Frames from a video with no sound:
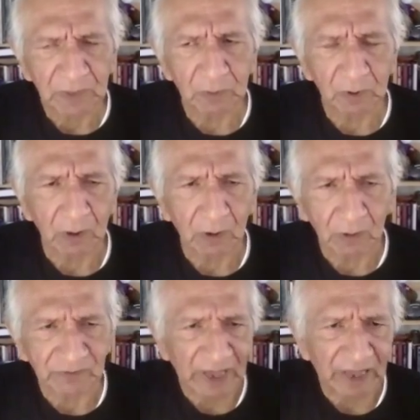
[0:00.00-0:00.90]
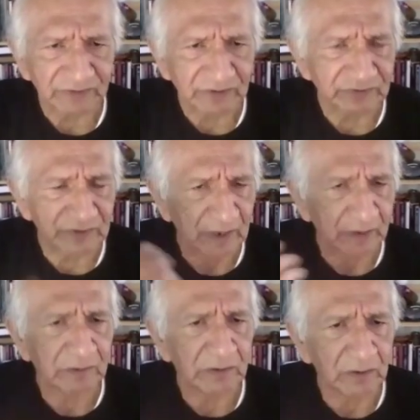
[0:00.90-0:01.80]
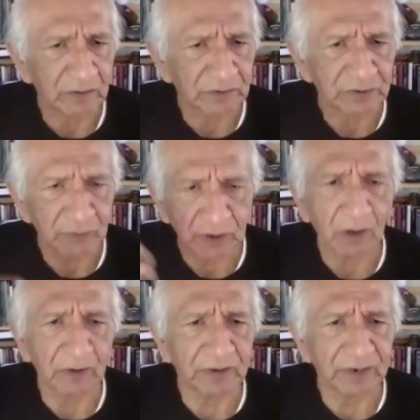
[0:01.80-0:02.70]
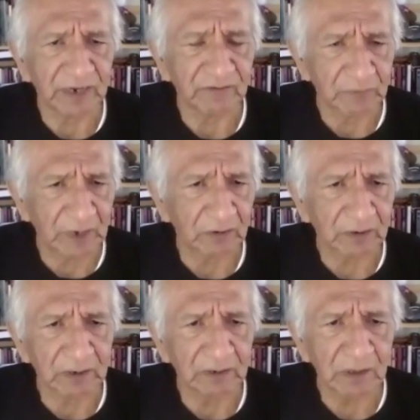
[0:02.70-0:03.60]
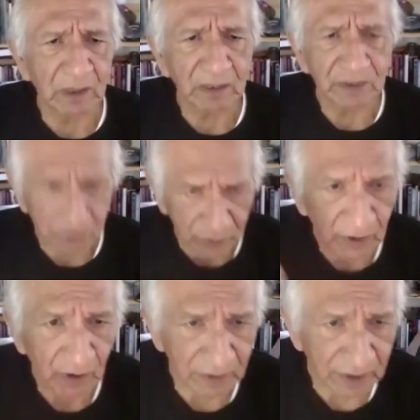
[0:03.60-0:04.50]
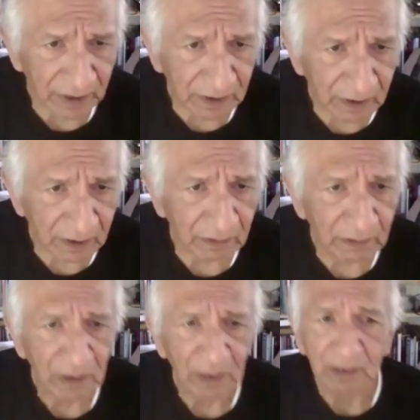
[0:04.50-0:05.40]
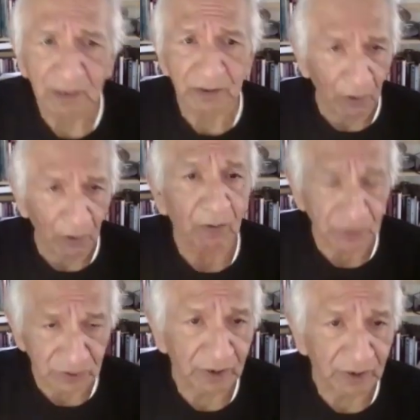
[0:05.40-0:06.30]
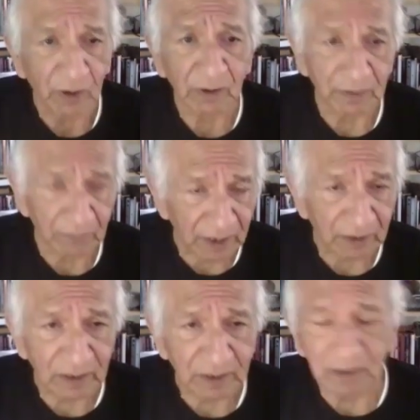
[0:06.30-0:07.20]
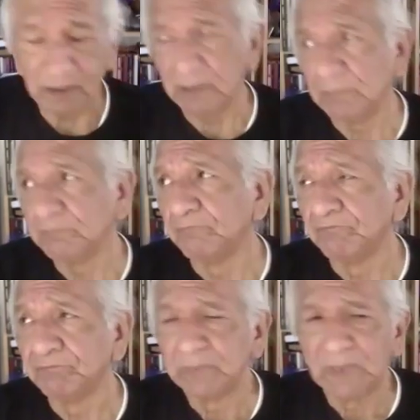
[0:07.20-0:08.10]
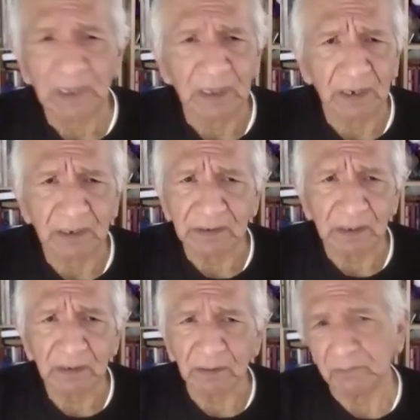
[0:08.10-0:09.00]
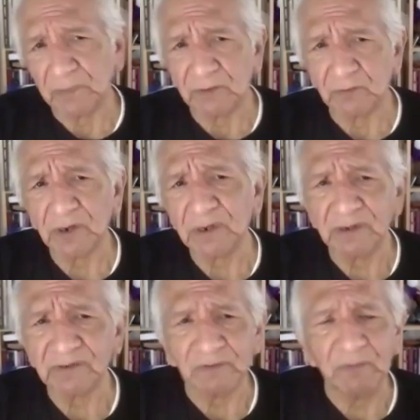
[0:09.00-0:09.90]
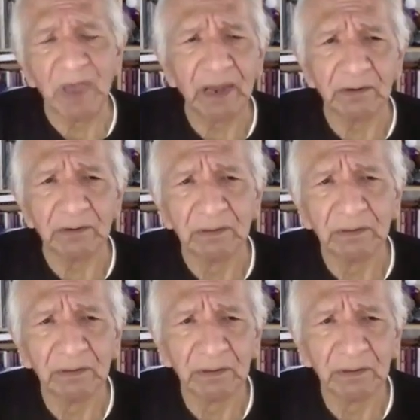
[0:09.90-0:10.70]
People always ask us that, should we call you Native American? Should we call you Indian? Oh, should we call you American Indian? And I tell them it really doesn't matter